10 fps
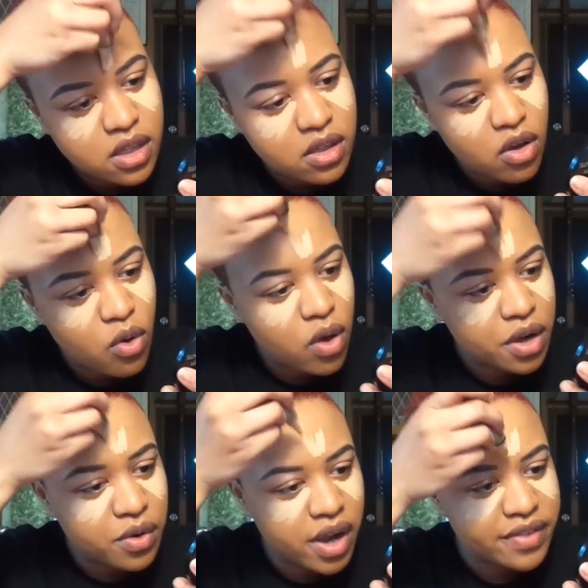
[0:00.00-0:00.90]
whole
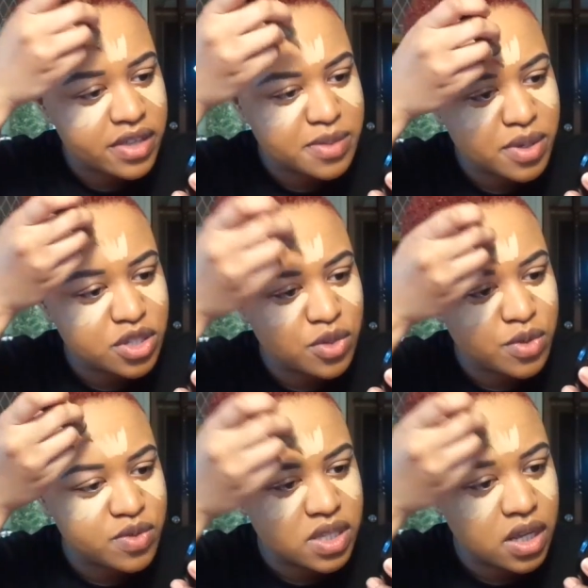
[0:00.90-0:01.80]
under eye thing, especially when
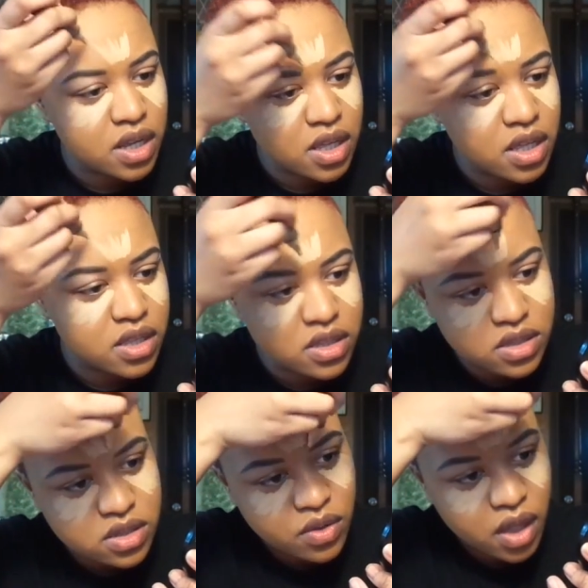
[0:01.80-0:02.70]
you set it, is
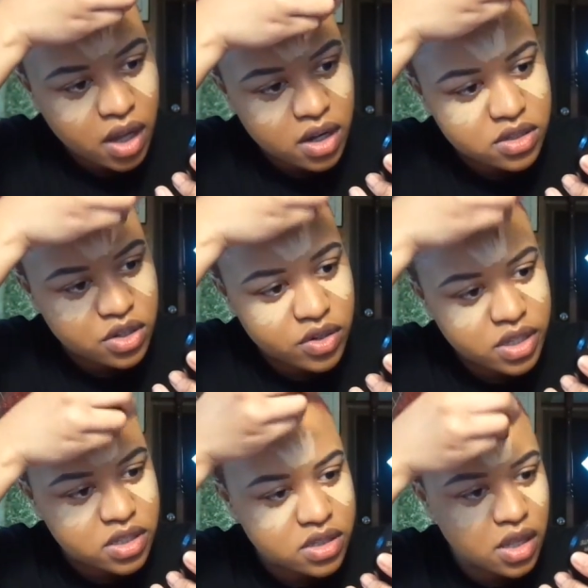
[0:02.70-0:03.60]
so that it doesn't
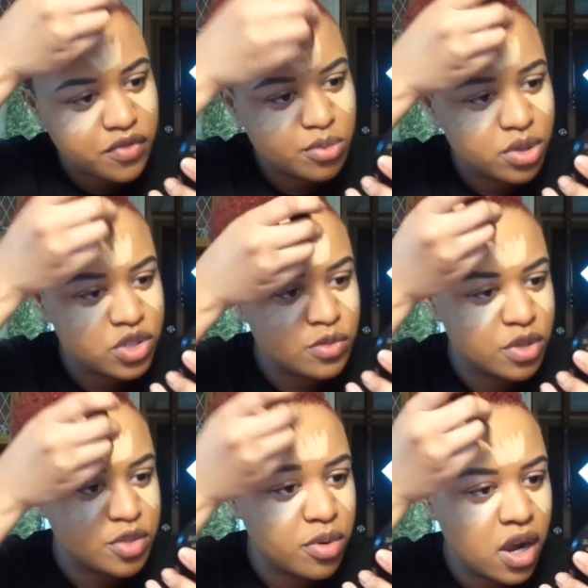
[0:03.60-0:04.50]
crease. If you put too
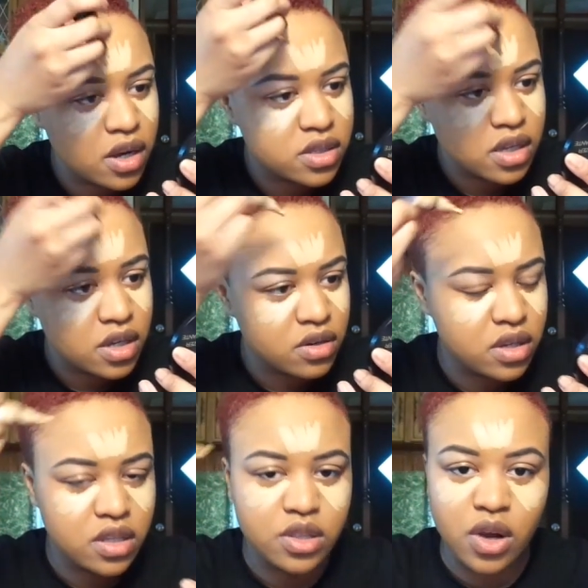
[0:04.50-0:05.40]
much product
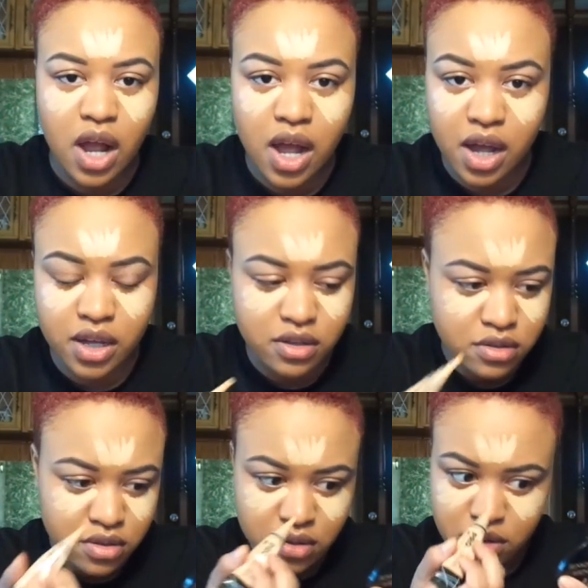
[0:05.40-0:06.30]
underneath your eye,
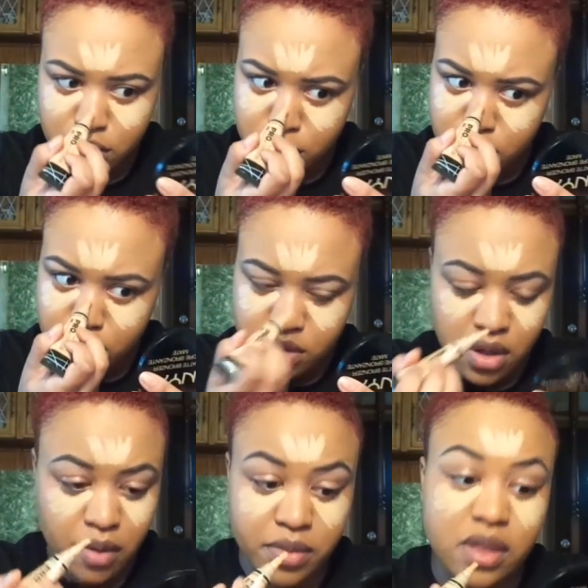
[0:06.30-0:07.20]

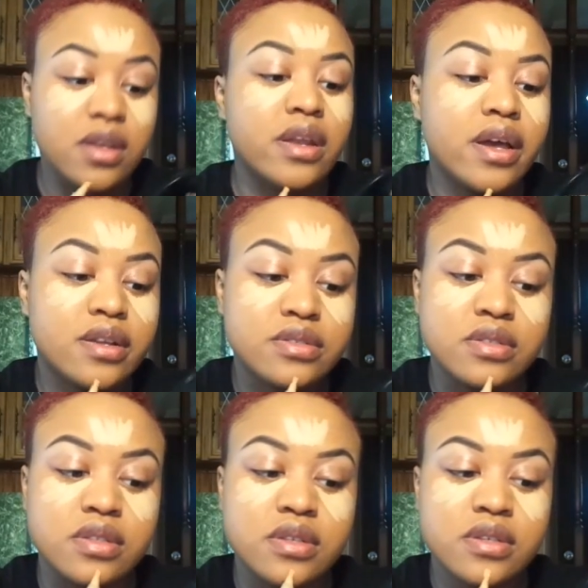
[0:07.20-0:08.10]
I mean,
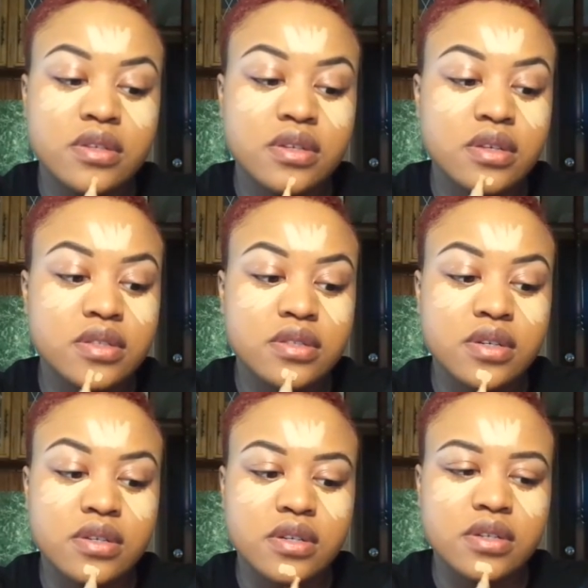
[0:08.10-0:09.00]
naturally, it's
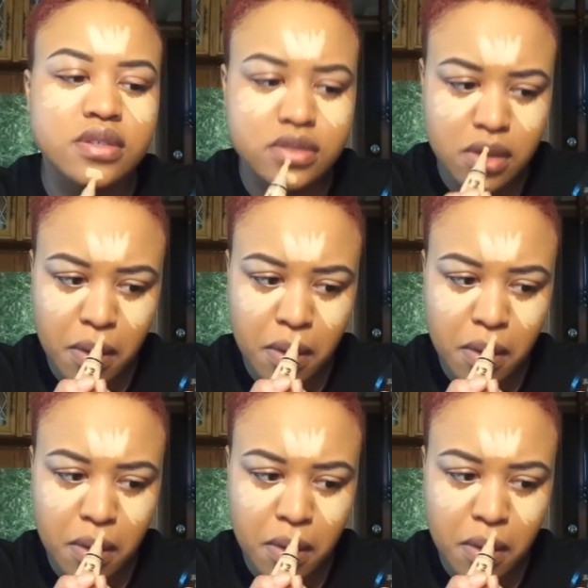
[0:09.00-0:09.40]
gonna crease.